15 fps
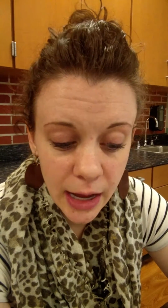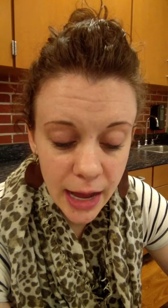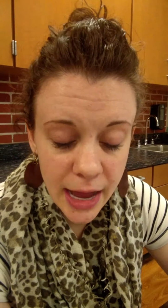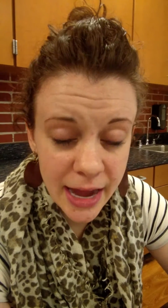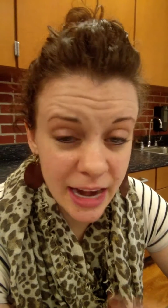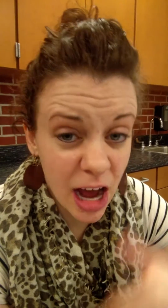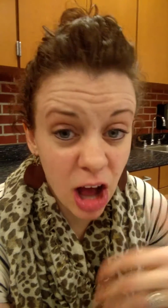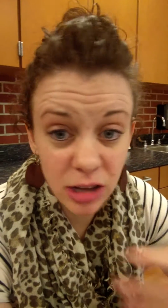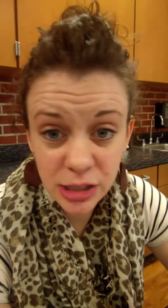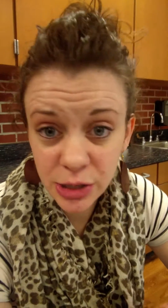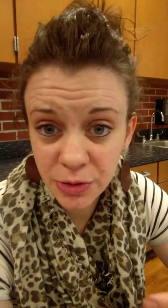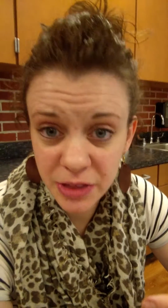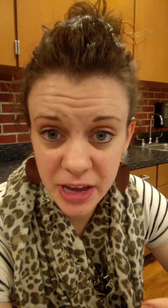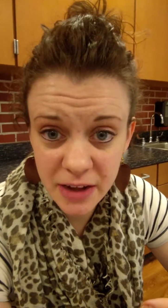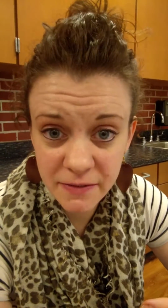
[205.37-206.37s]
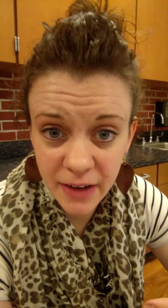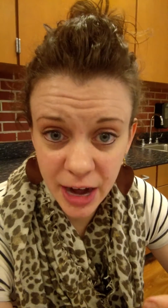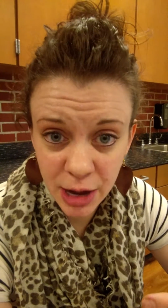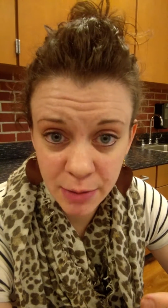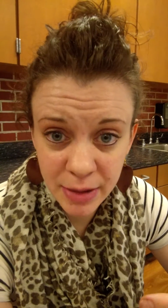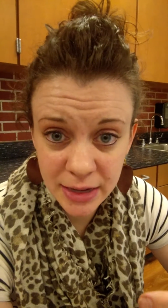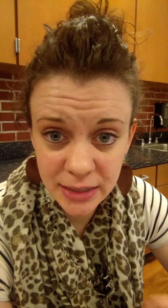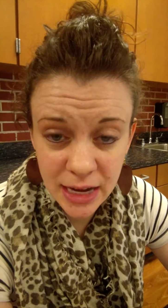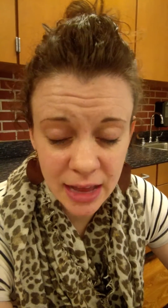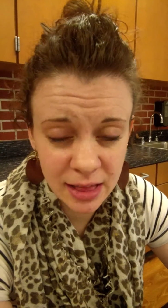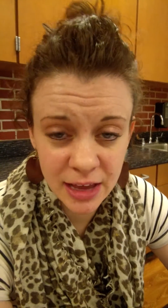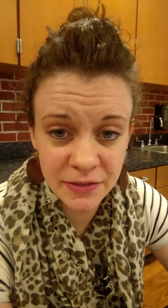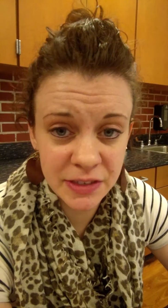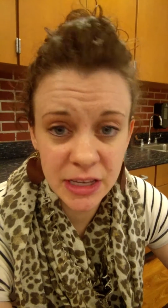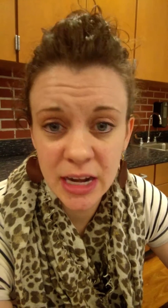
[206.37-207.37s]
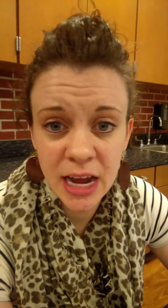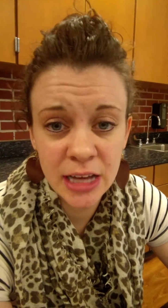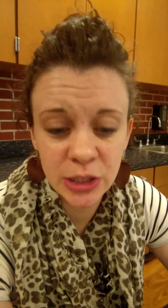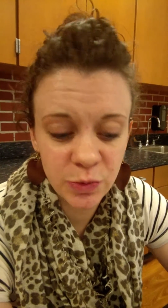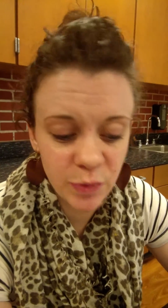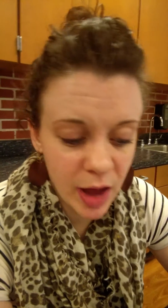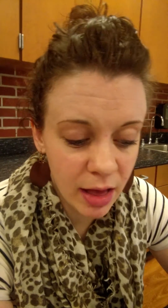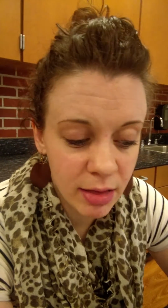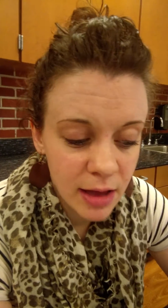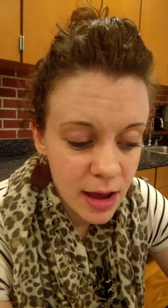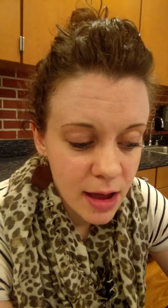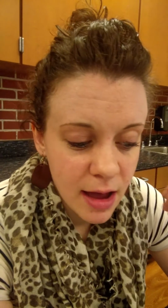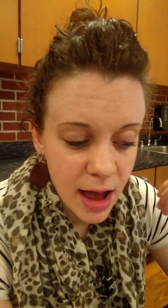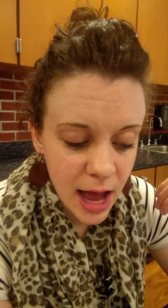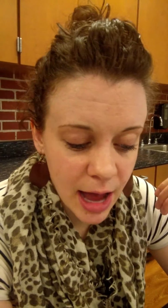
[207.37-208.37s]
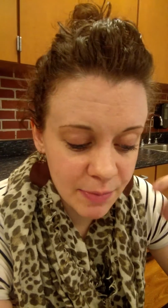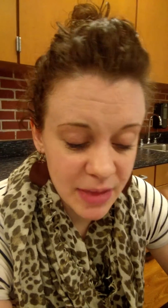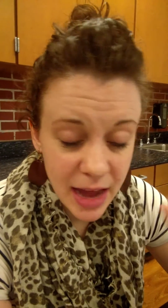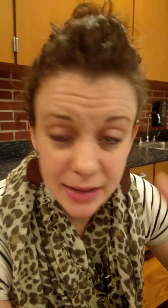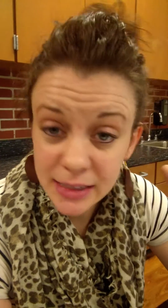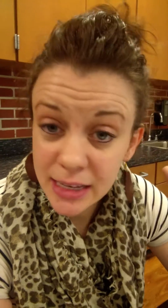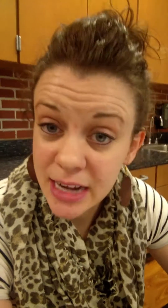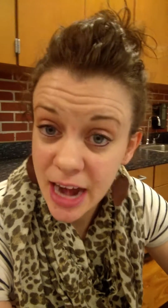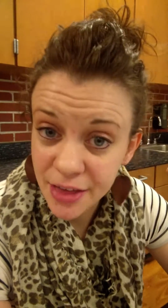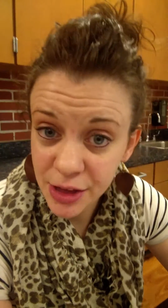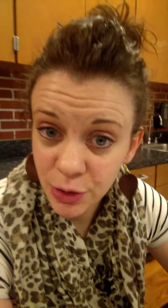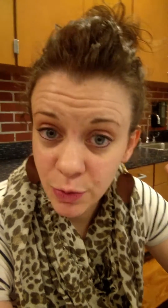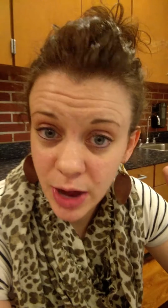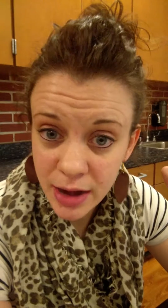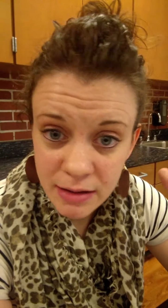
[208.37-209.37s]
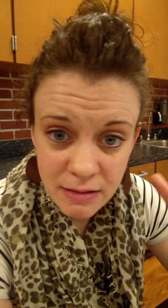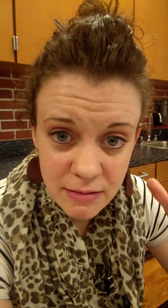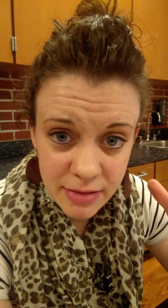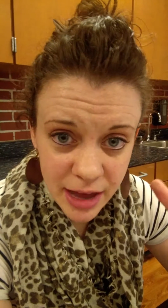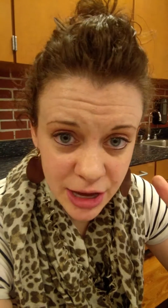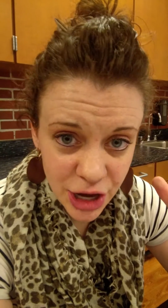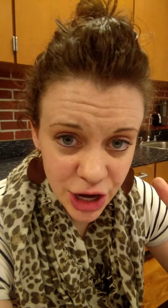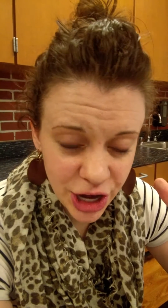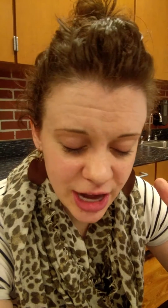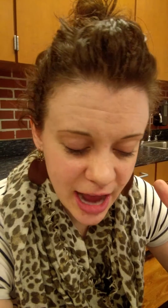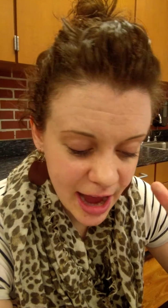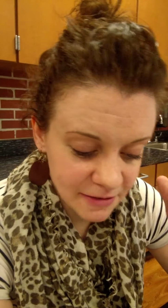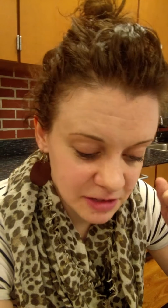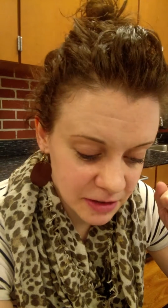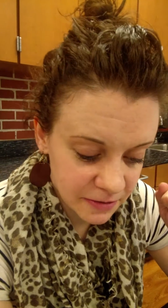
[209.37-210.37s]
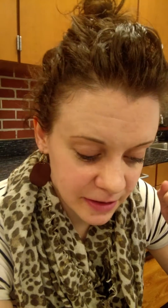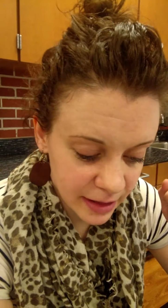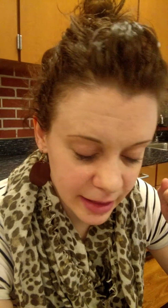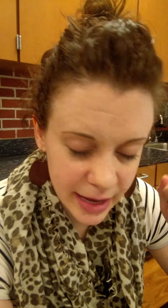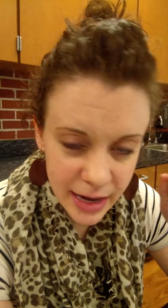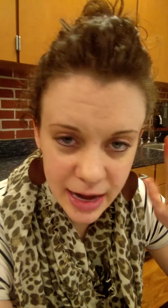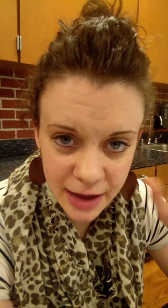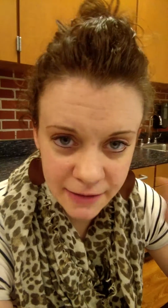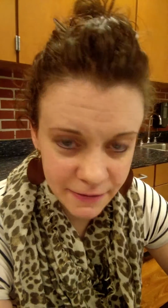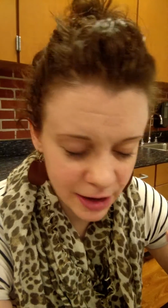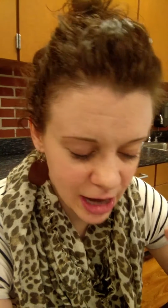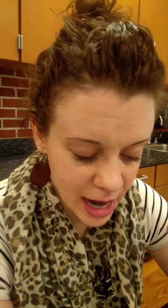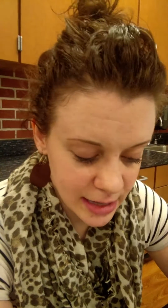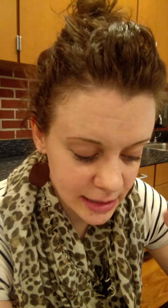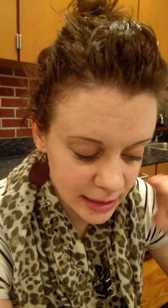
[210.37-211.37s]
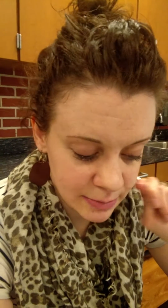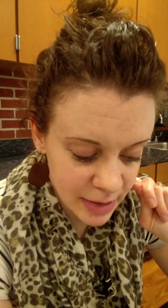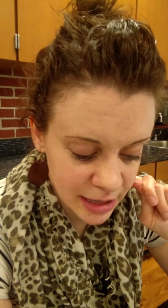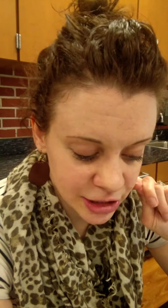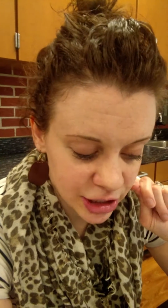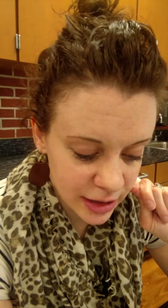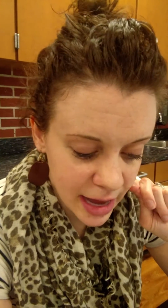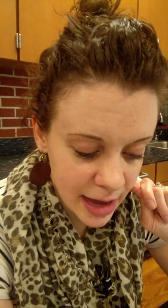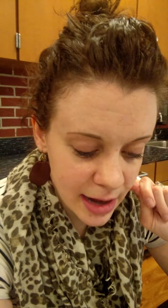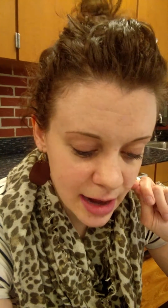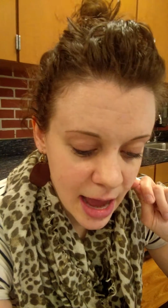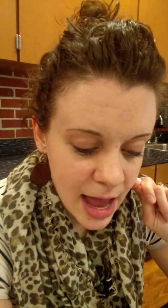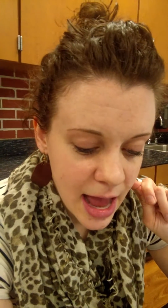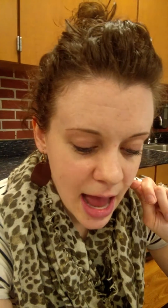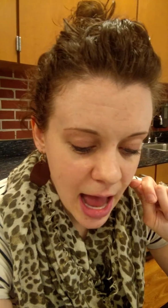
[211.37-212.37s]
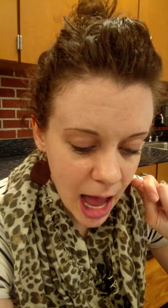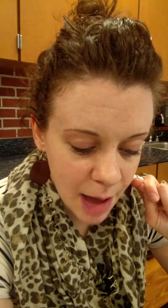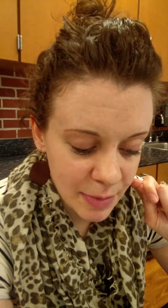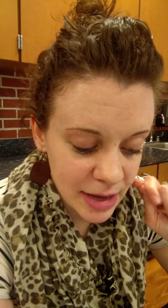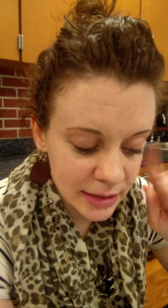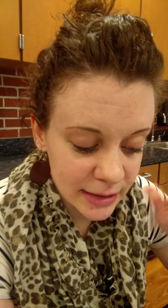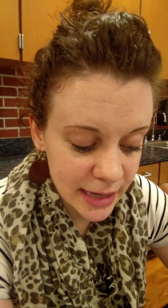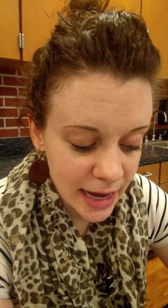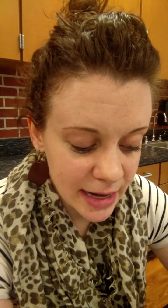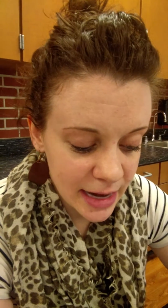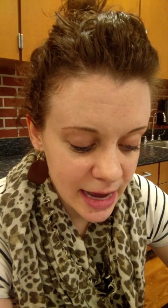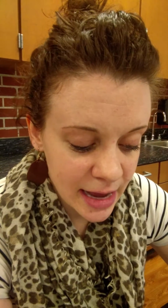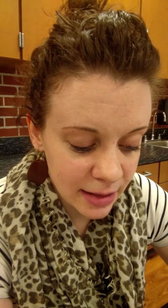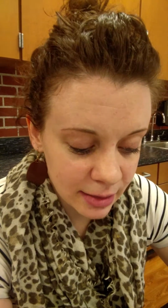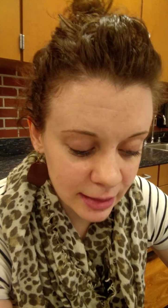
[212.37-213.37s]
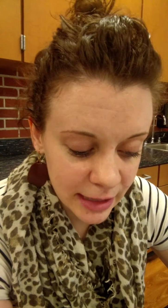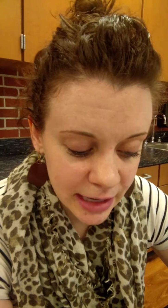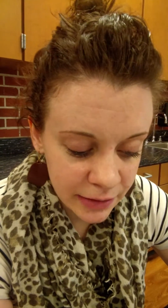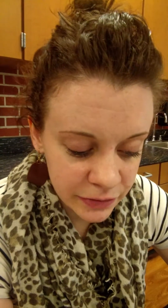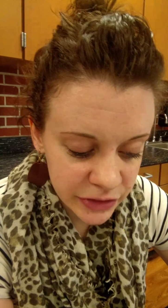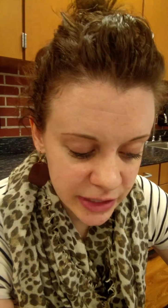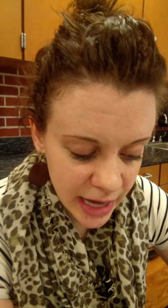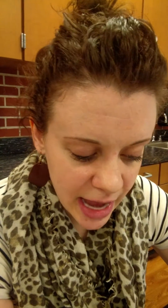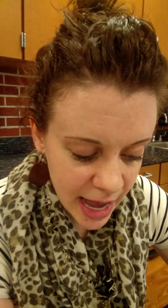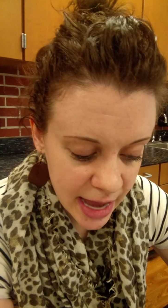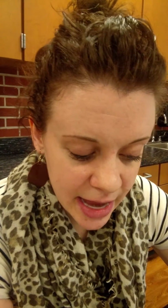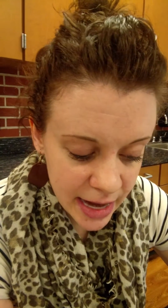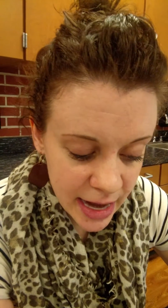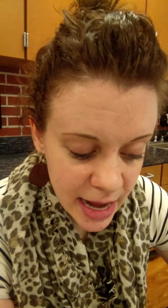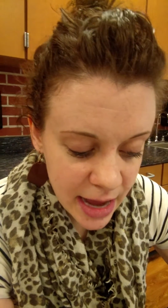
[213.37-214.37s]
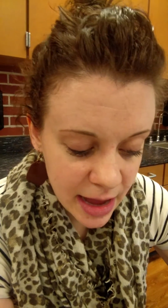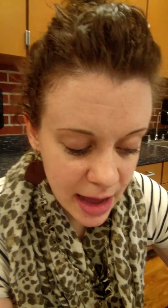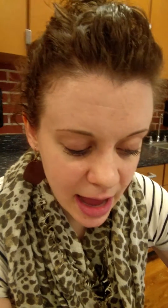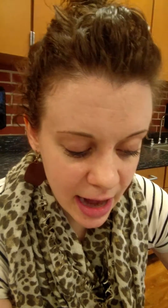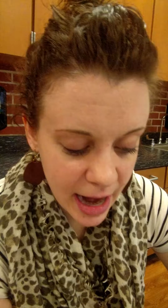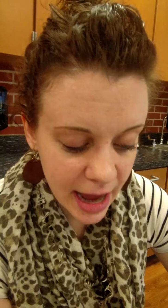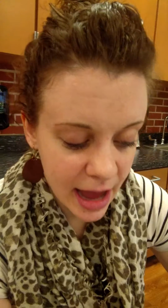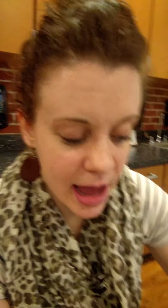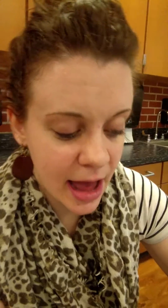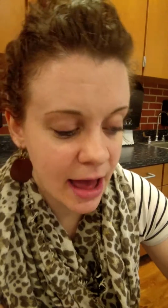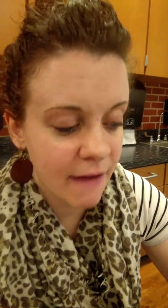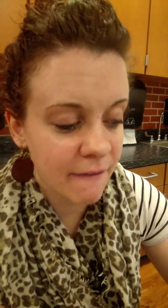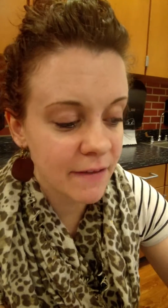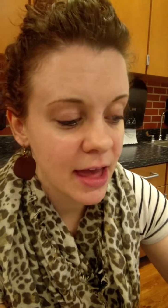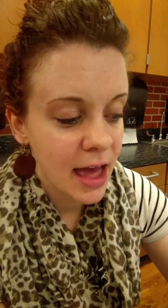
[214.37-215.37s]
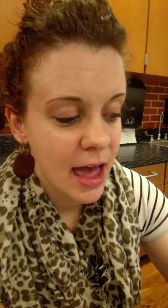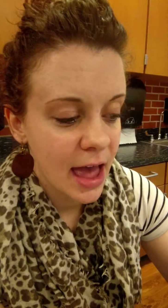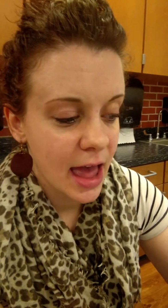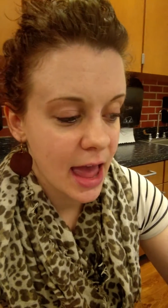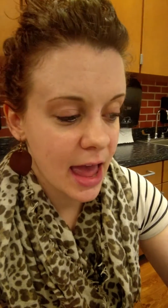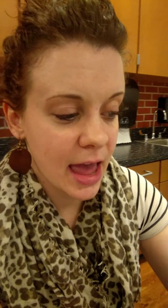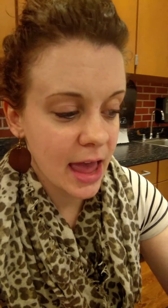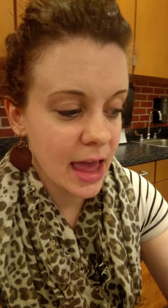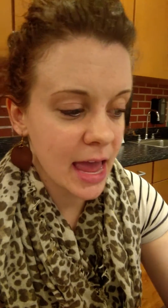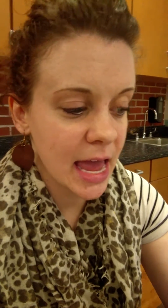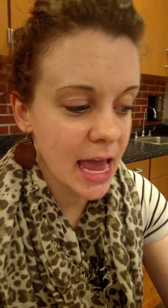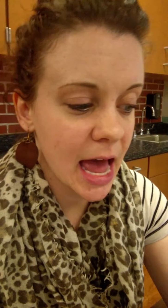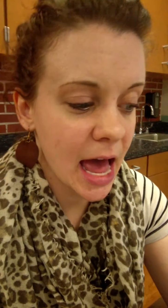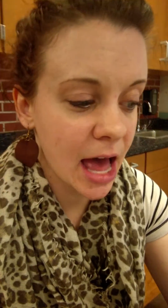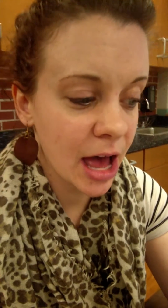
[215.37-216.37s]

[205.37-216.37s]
and also the environment it lives in as well. That's another one that you're going to have to fill in. I forgot to mention that. It said it lives in, and I have a